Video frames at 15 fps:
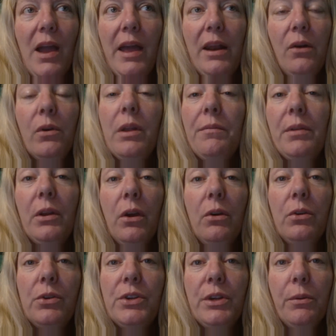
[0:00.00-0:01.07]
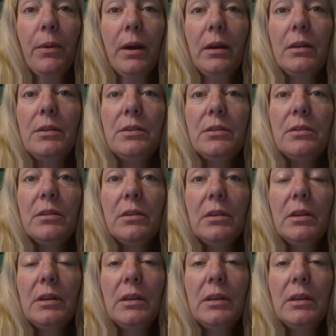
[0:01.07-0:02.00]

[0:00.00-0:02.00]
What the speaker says: I don't even know who she was.